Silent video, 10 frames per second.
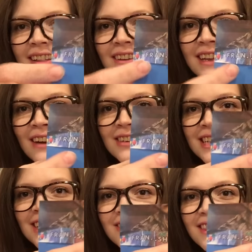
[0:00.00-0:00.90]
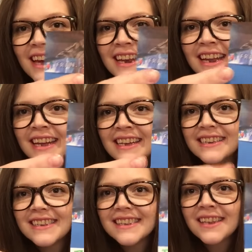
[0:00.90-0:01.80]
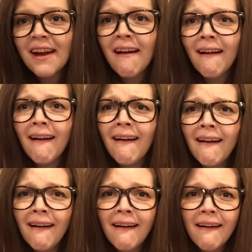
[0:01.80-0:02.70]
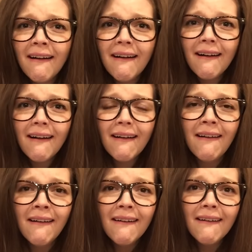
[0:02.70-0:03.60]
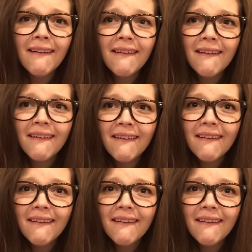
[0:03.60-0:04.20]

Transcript: Look how cute that is. Oh, oh, oh.